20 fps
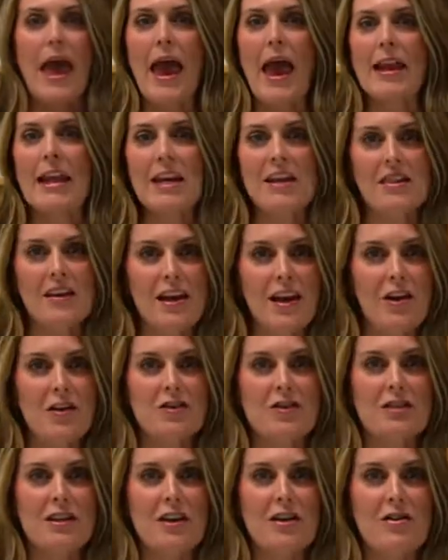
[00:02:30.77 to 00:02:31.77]
anything
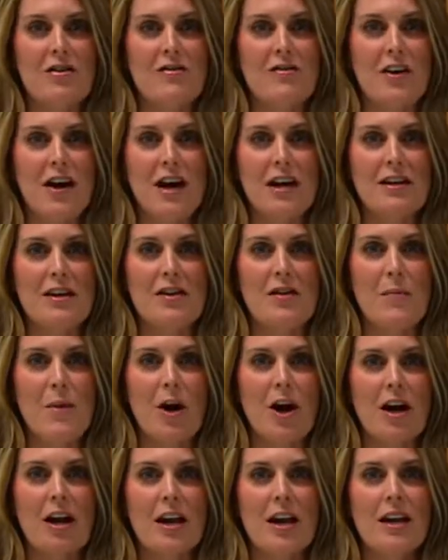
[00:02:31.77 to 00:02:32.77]
else that you'll find in the
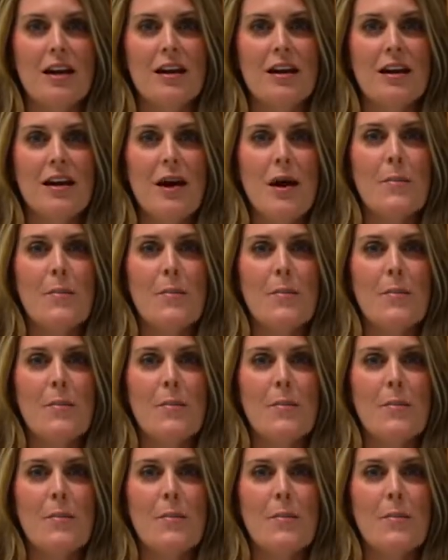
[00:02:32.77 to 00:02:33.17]
market